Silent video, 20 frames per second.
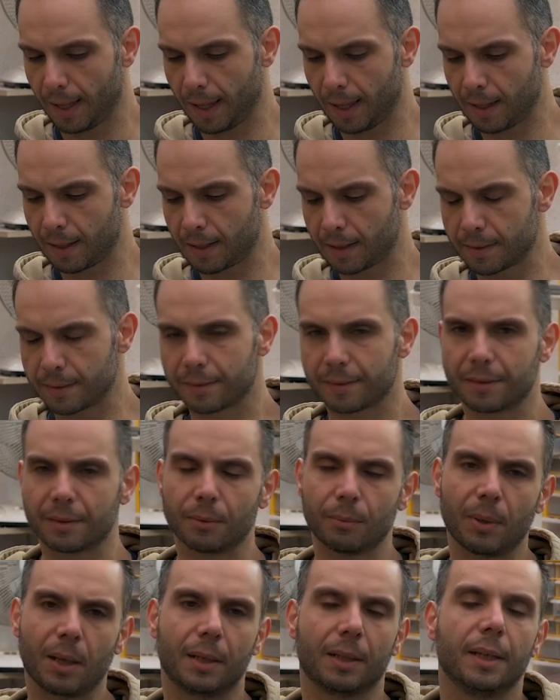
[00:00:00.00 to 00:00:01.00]
And
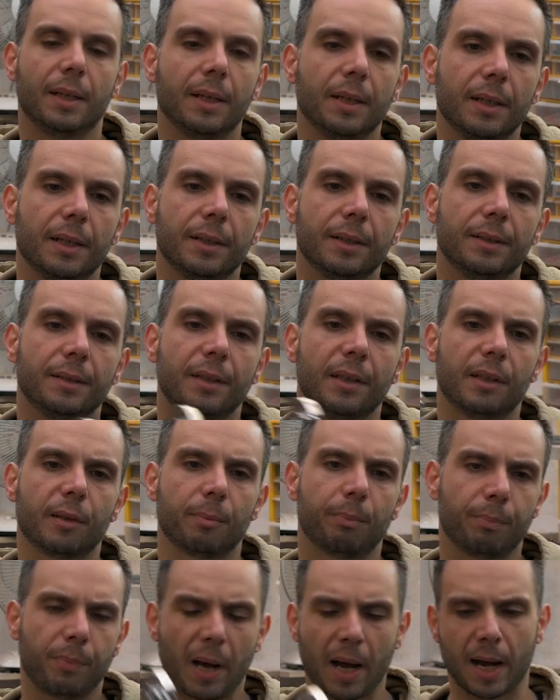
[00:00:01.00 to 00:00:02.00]

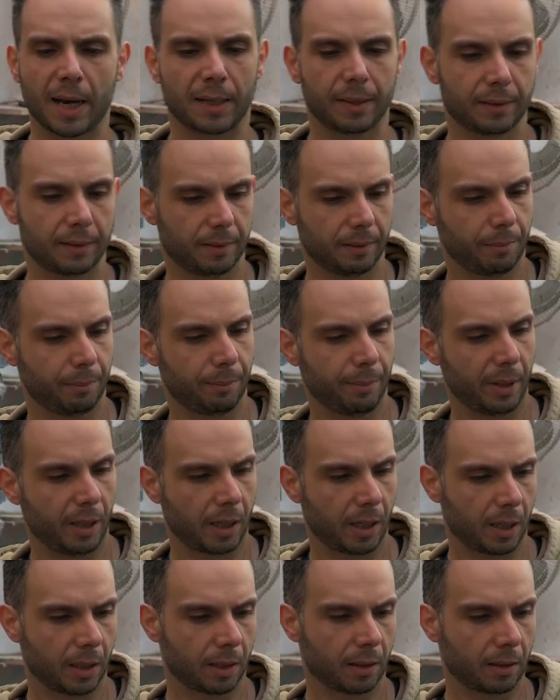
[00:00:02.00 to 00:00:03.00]
despite
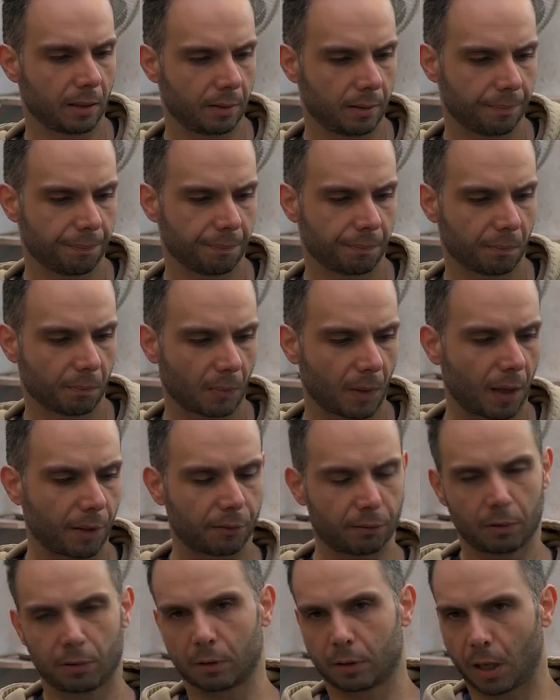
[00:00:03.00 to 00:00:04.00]
being a
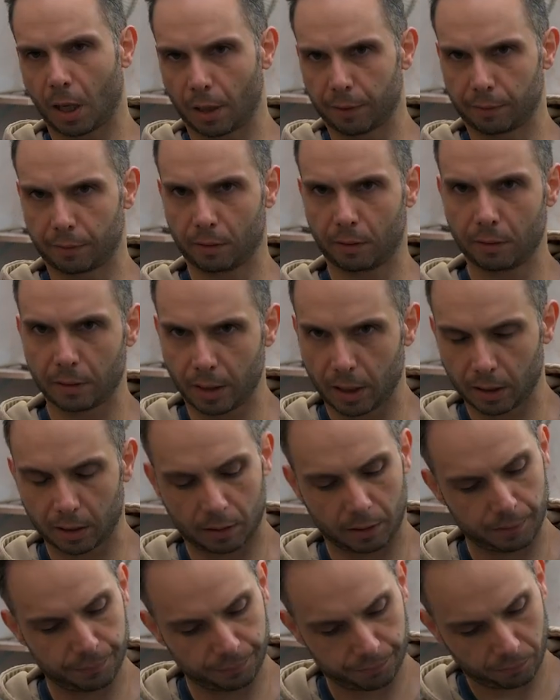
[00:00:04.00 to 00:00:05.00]
Stratocaster
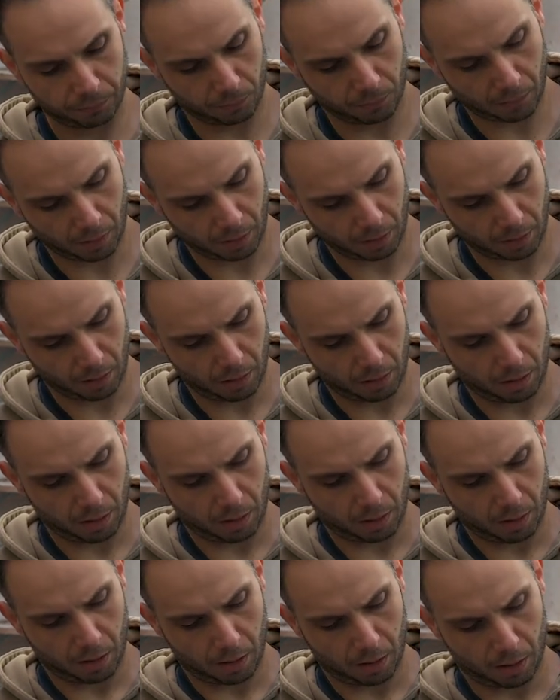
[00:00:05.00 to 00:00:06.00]
neck,
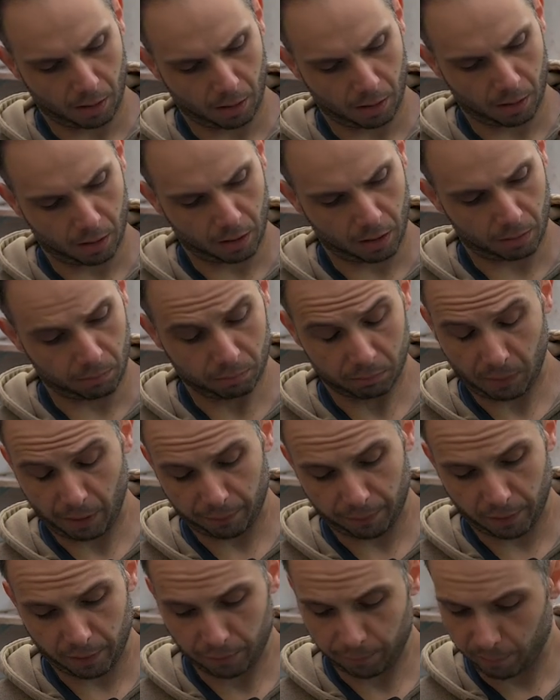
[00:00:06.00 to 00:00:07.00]
my
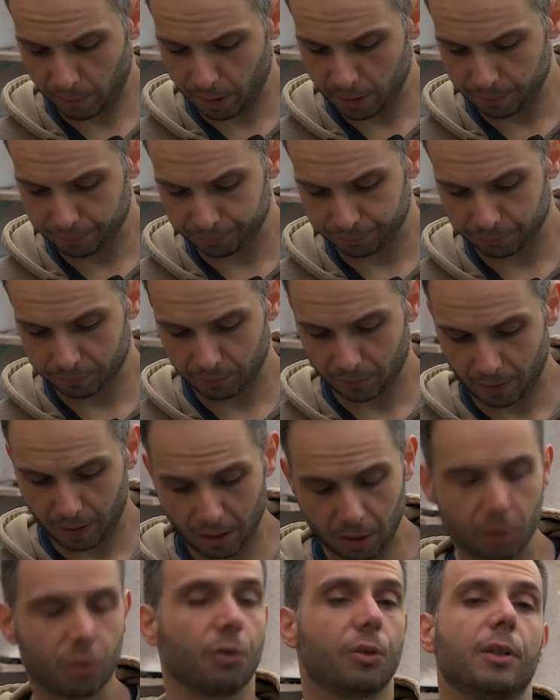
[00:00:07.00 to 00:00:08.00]
friend of mine,
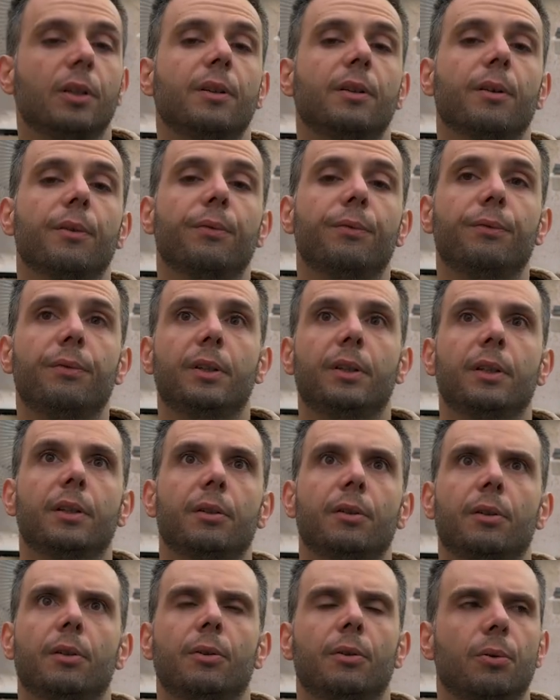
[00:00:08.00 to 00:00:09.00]
he couldn't fit
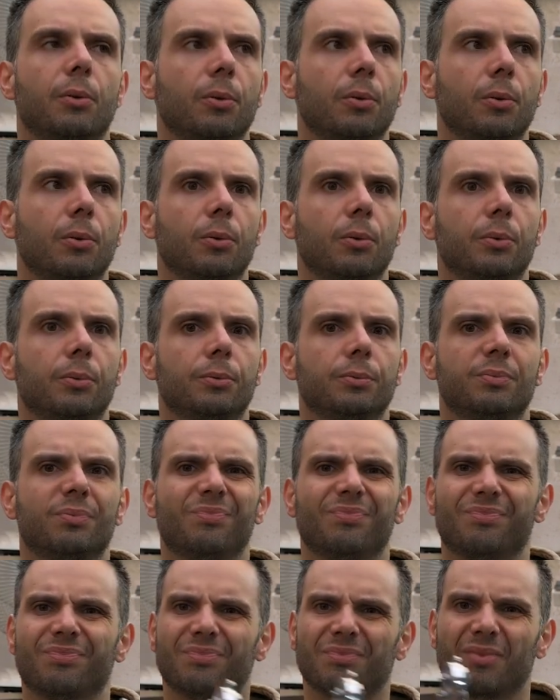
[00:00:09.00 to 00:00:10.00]
it to
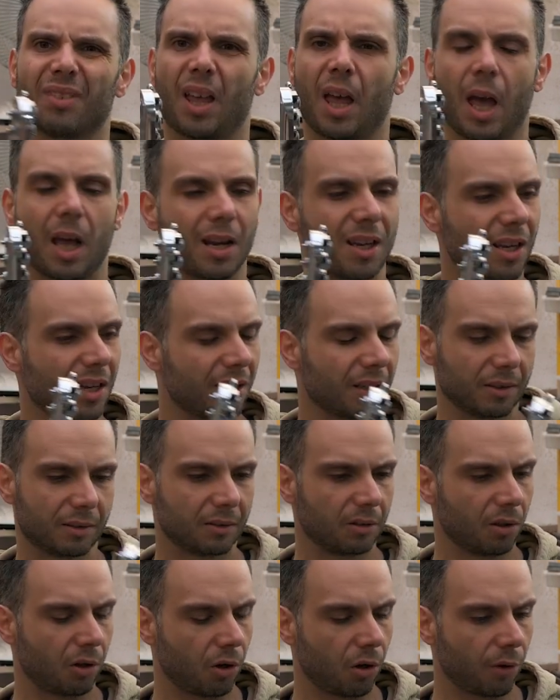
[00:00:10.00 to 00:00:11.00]
any
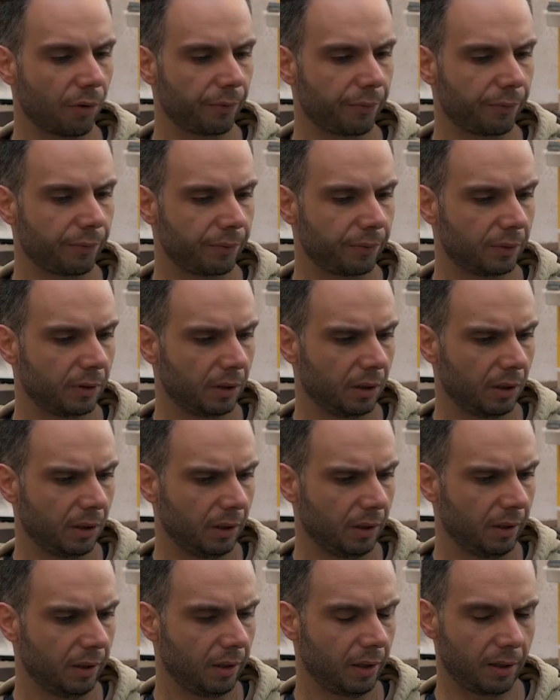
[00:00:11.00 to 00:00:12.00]
of
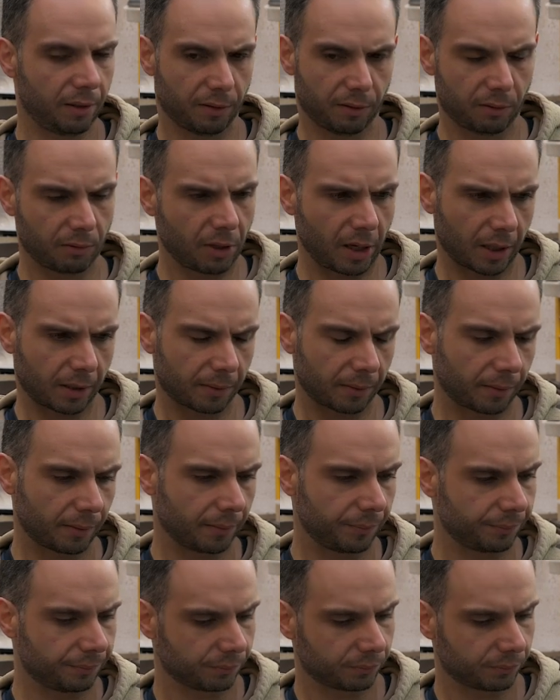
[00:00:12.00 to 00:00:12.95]
his Strats.